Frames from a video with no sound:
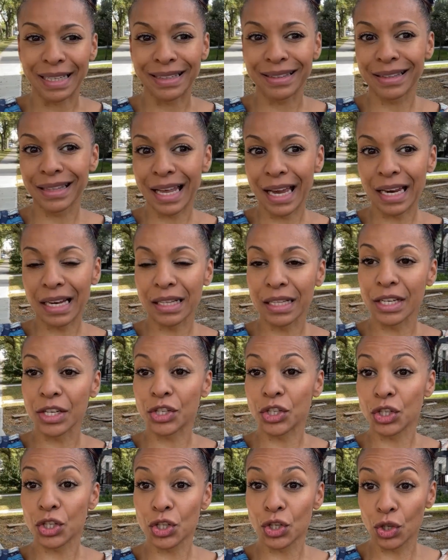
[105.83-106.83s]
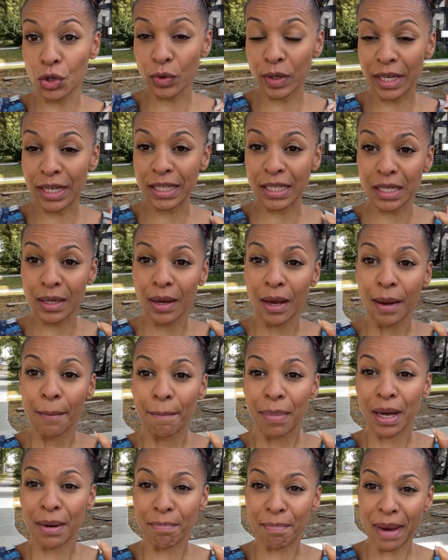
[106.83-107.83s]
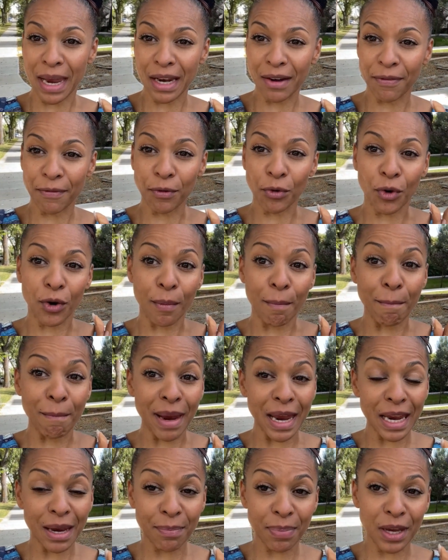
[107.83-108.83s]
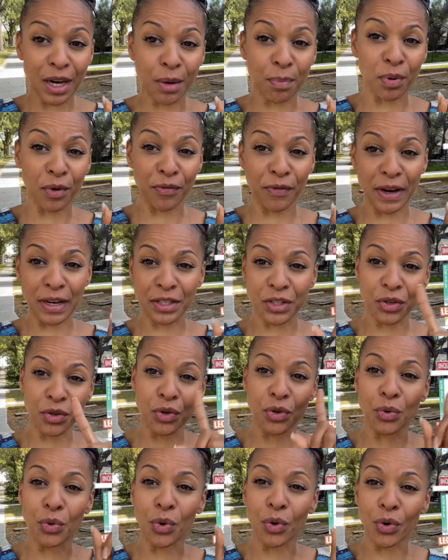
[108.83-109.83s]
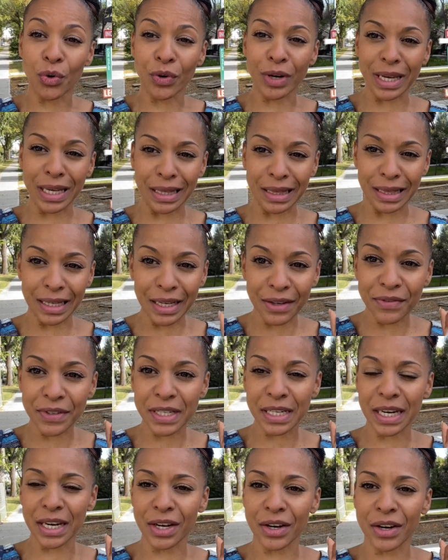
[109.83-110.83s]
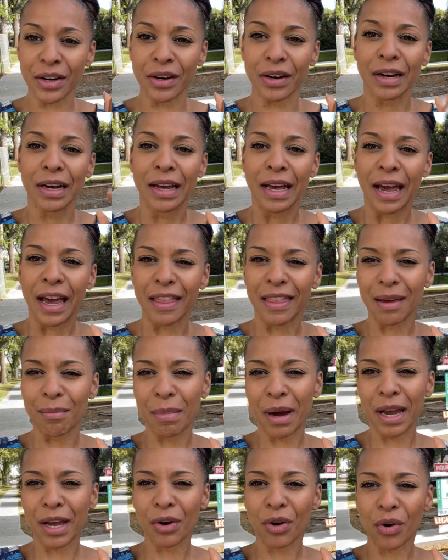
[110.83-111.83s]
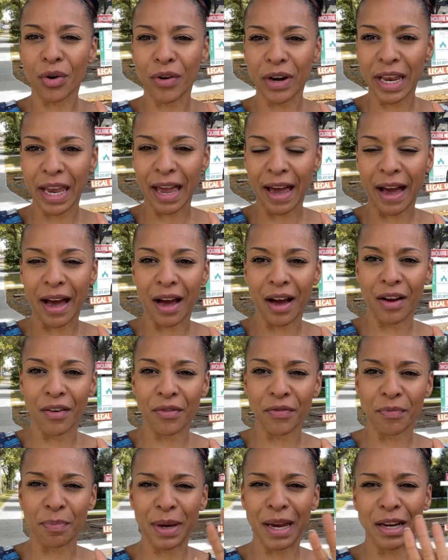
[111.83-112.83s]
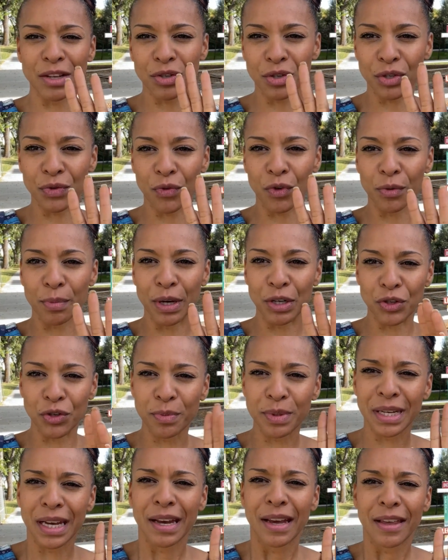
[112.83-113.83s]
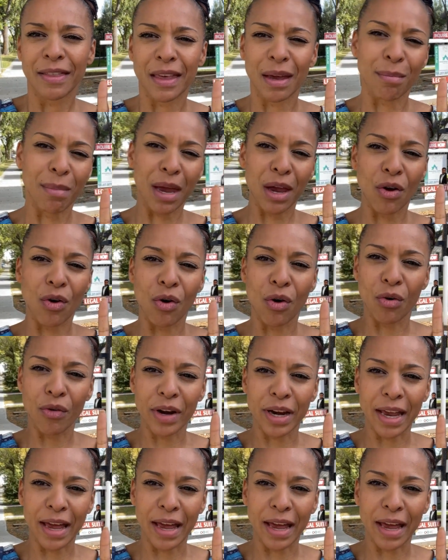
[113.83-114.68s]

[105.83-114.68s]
likely students, but main floor may be a professor who already lives here and they might already have, because there's 4 bedrooms, they may already